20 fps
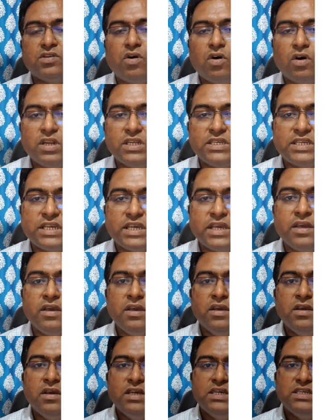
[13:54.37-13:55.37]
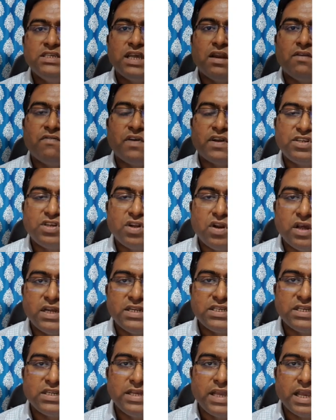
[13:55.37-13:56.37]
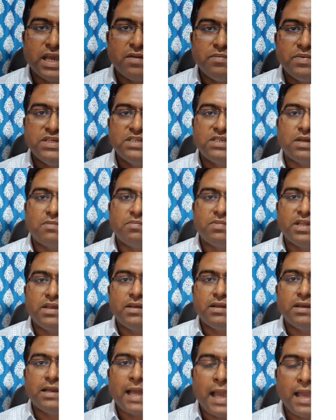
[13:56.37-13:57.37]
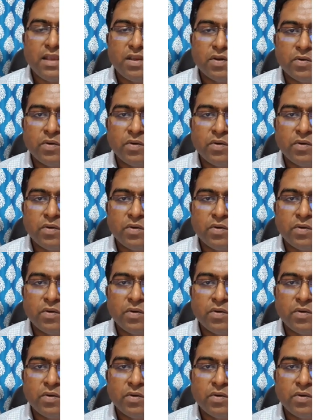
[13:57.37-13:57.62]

Or say self-actualization can be something like